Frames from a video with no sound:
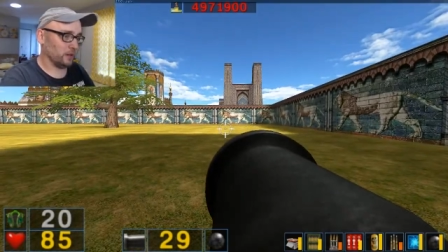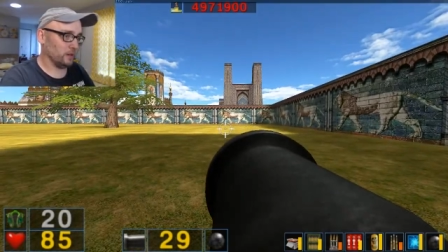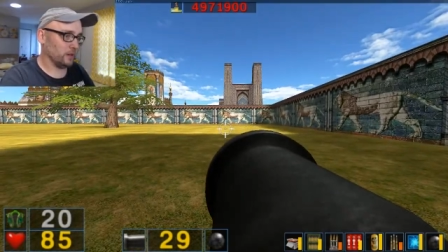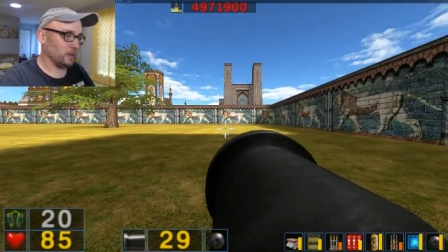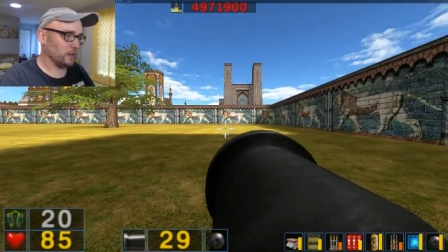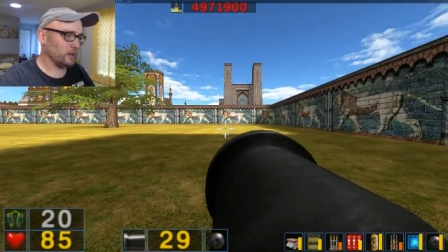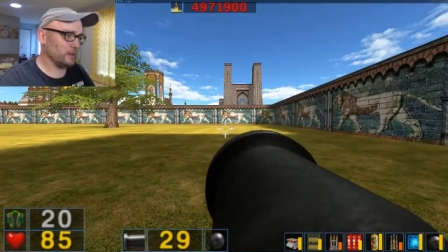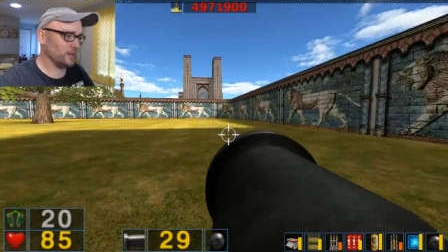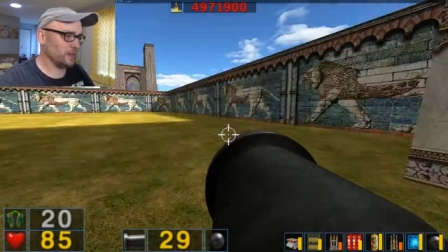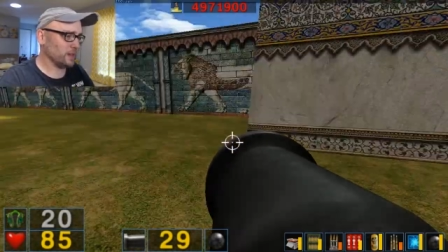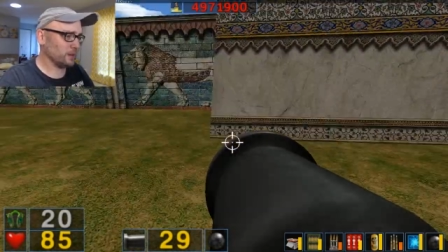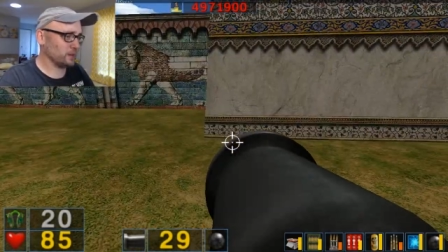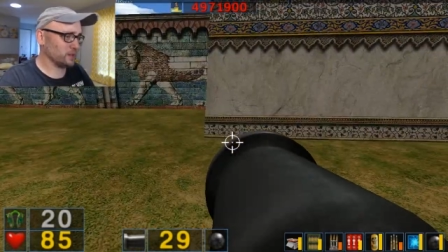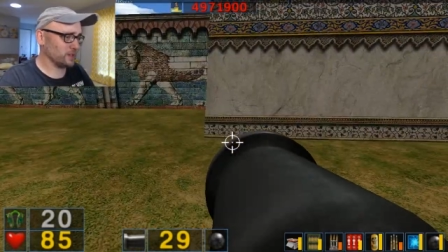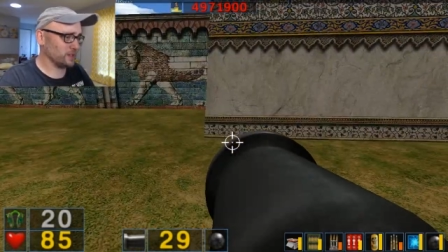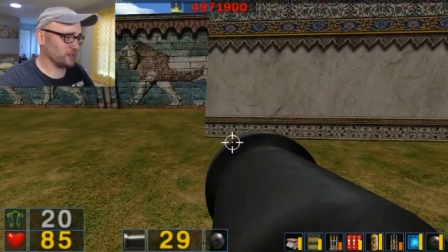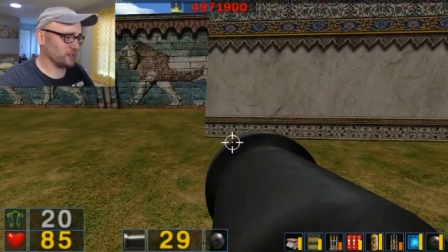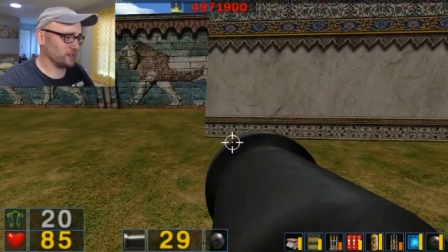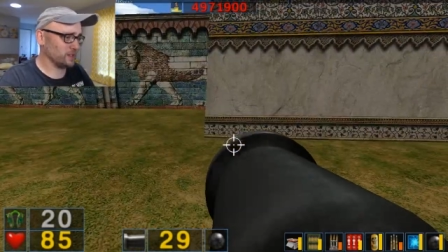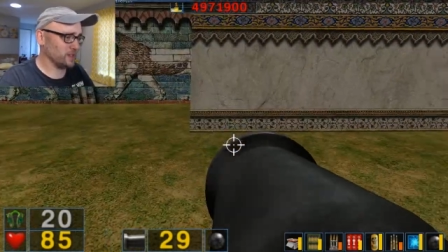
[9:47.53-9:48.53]
I don't even think it was
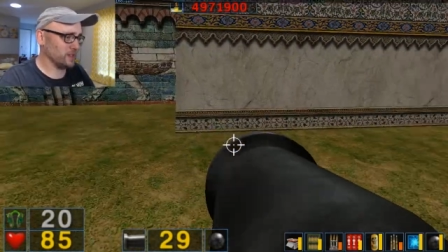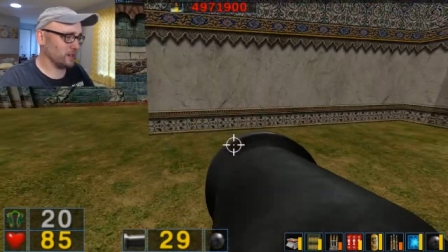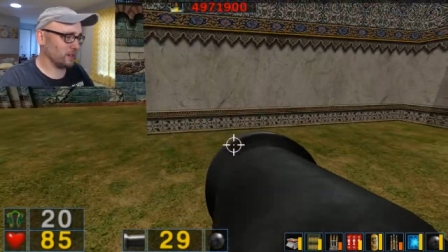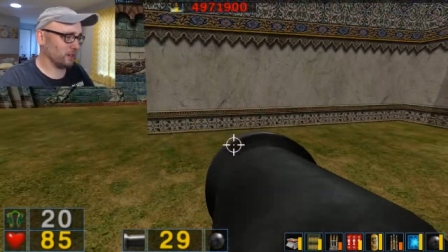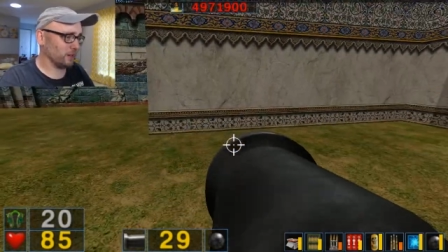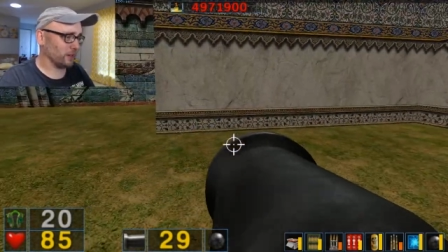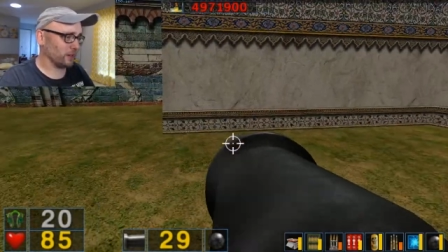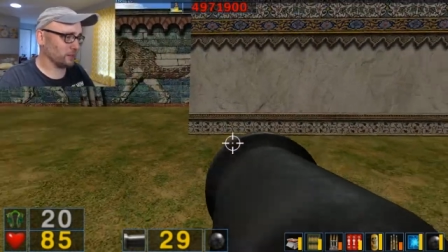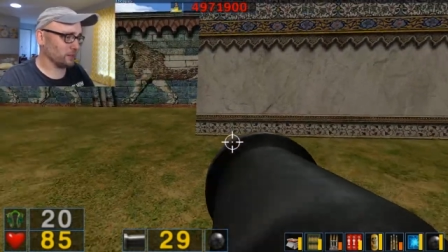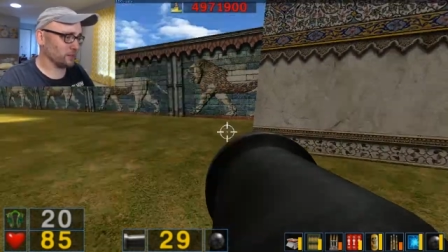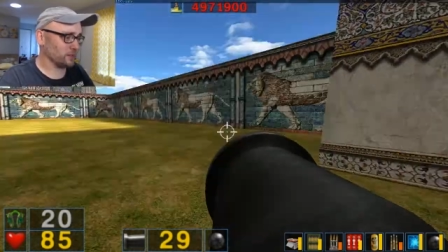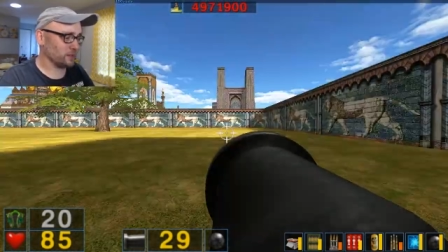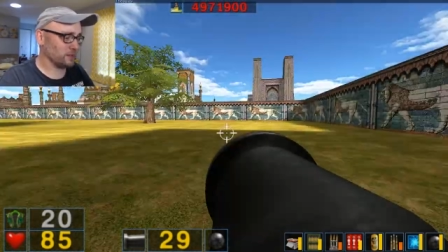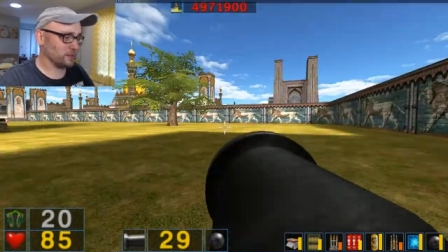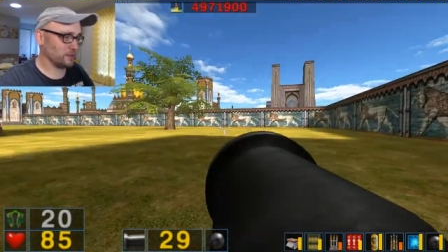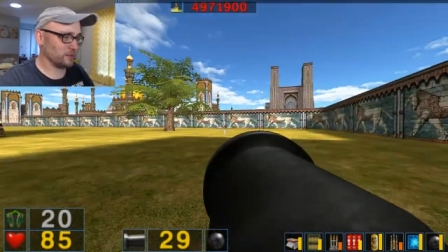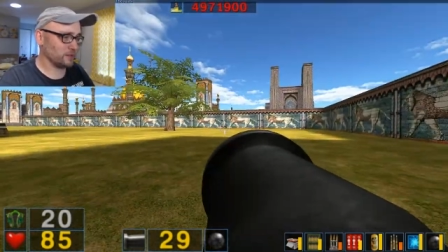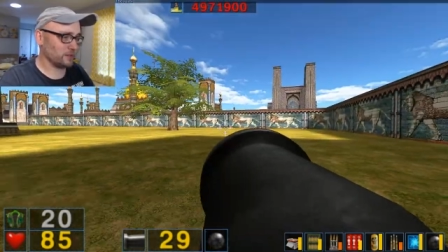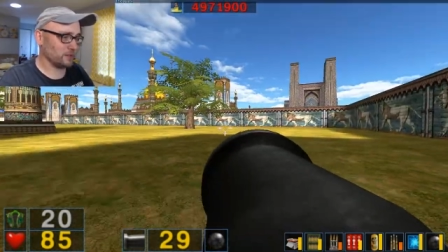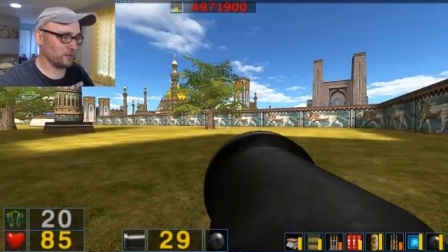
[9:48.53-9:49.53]
a secret. It was
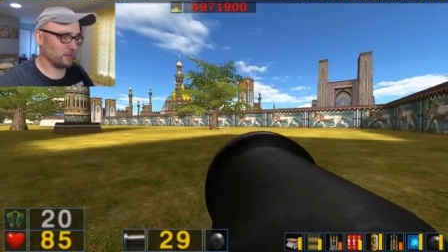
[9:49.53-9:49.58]
just...